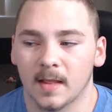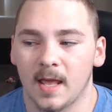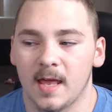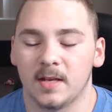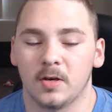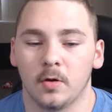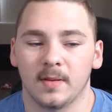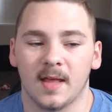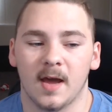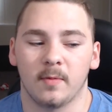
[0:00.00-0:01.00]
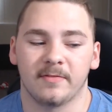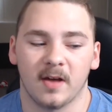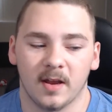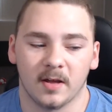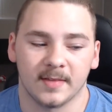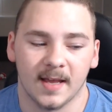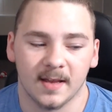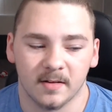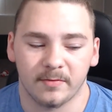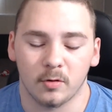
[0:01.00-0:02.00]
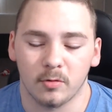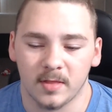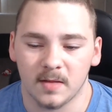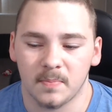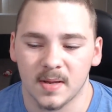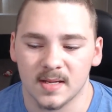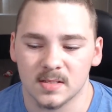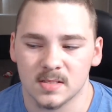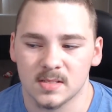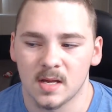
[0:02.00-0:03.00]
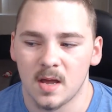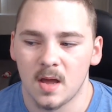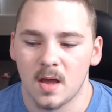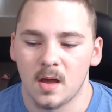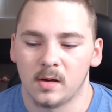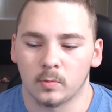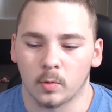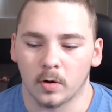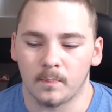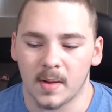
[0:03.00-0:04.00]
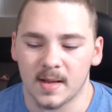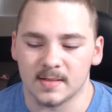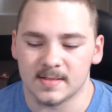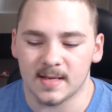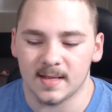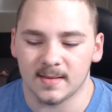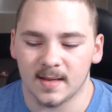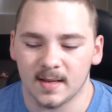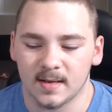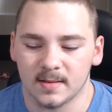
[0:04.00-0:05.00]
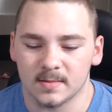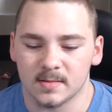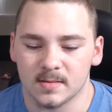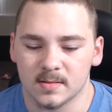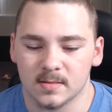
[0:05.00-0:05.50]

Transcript: And in doing that, we found out that a few of the pins were bent, and then